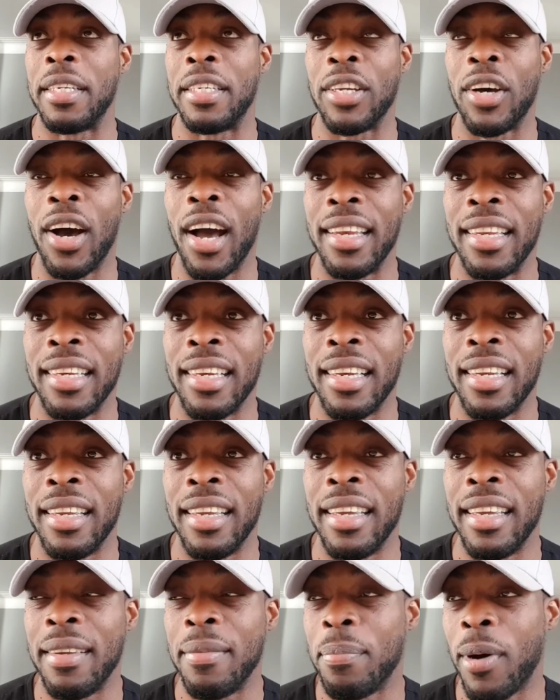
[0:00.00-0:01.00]
died
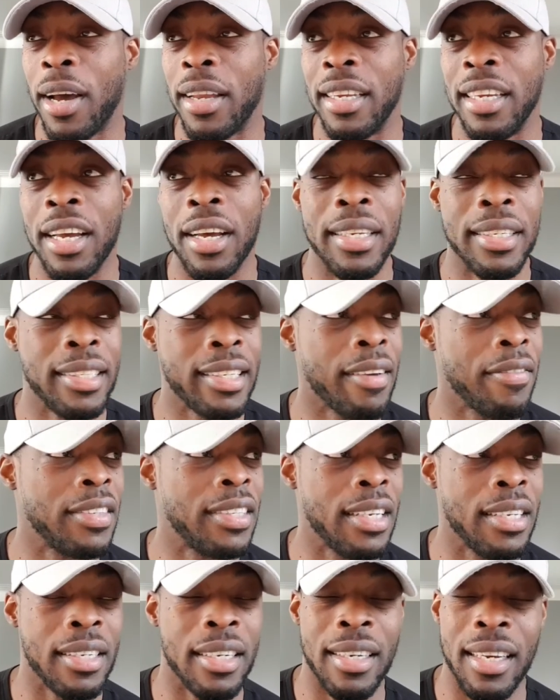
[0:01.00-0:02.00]
by the early
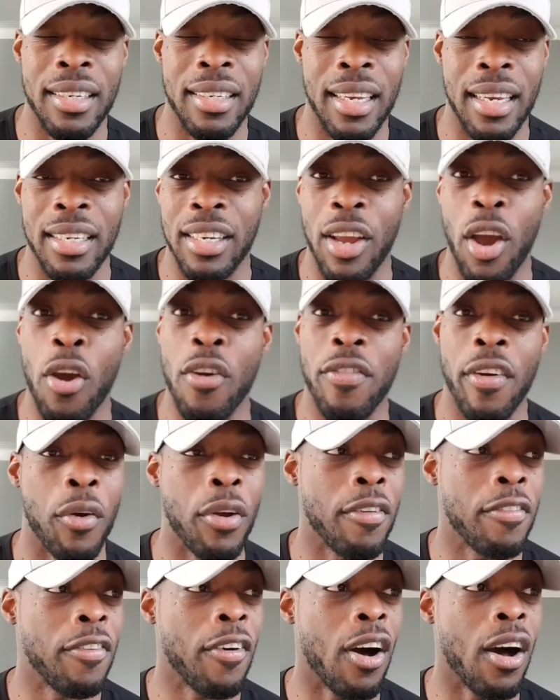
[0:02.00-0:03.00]
70s. It didn't go
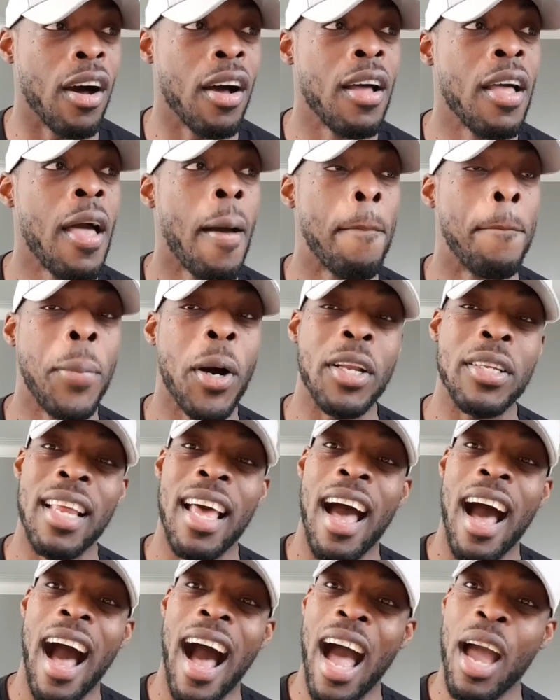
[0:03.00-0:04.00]
very far. But
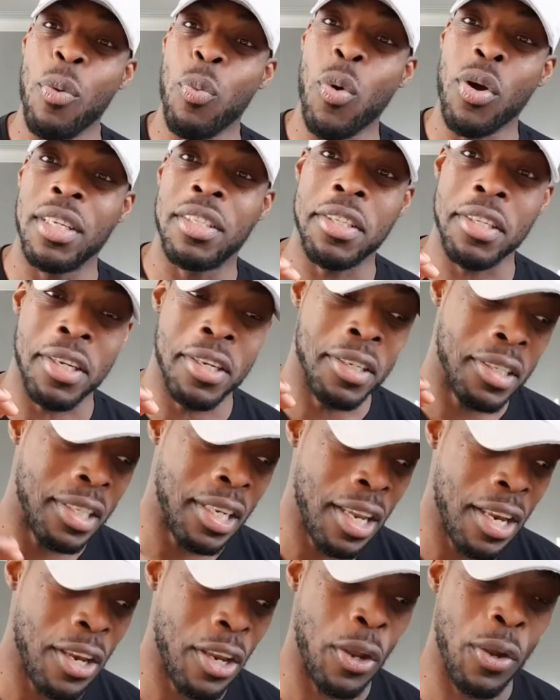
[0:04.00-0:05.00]
I wanted to
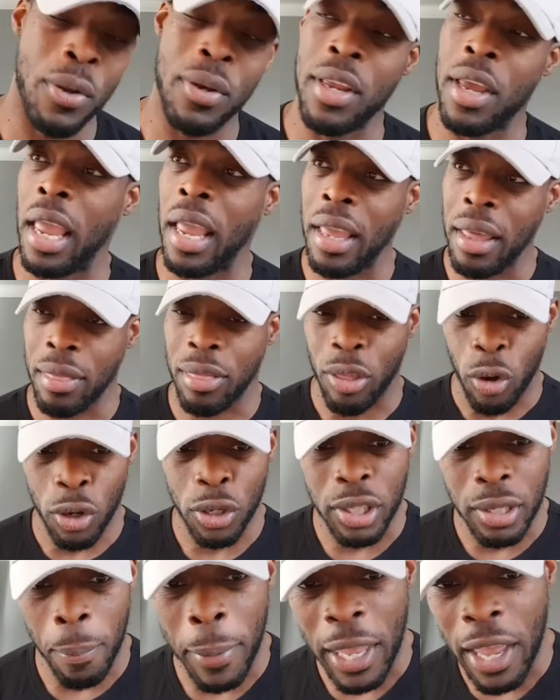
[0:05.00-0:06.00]
continue the
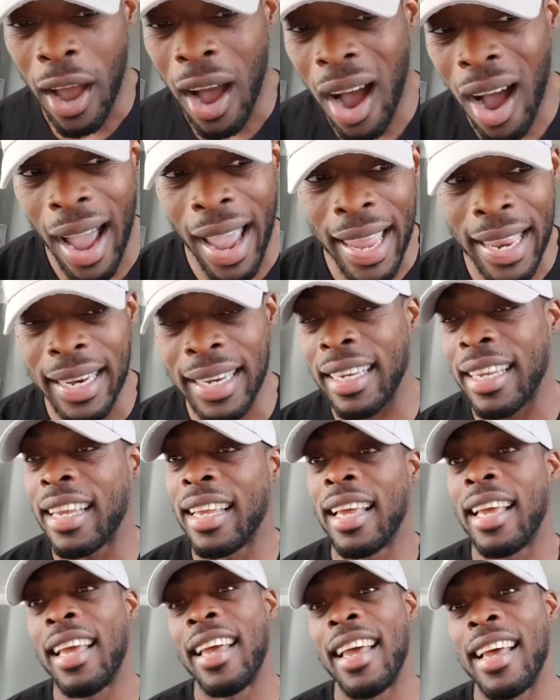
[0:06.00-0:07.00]
ethos behind
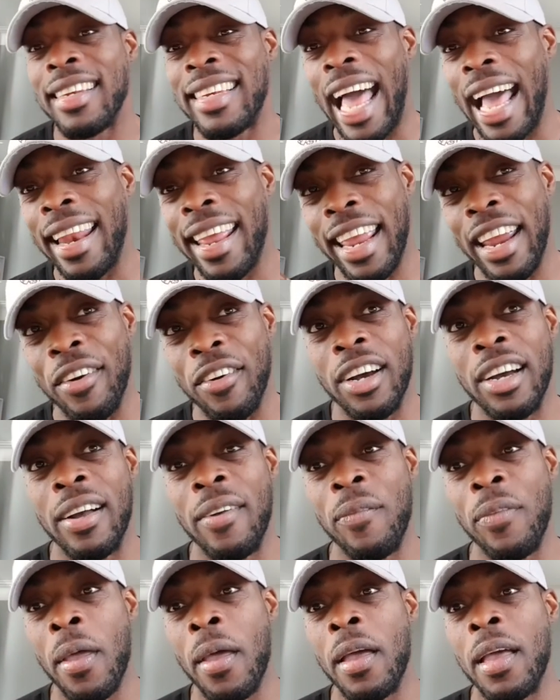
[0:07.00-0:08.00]
that era
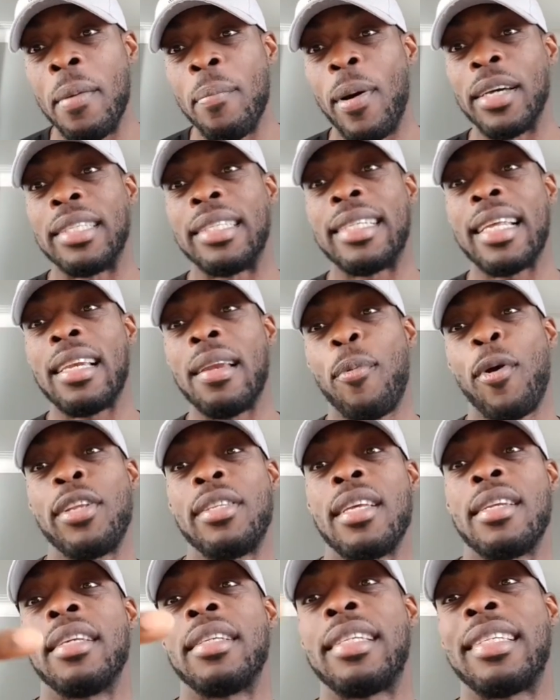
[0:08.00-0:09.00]
by
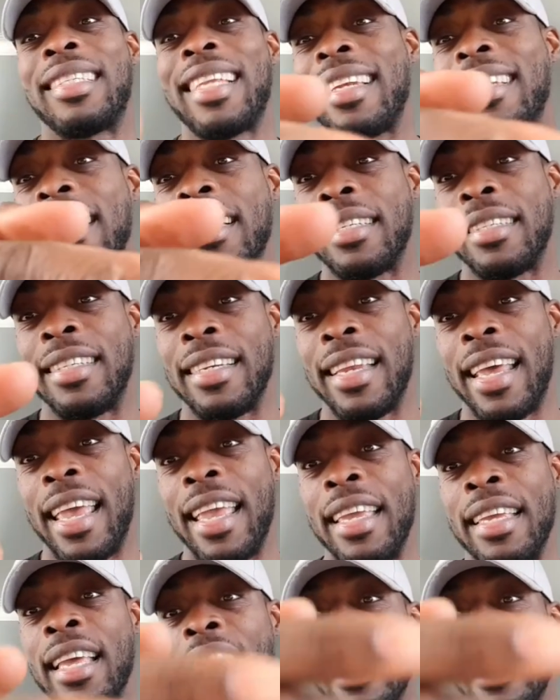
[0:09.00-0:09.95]
celebrating aesthetics today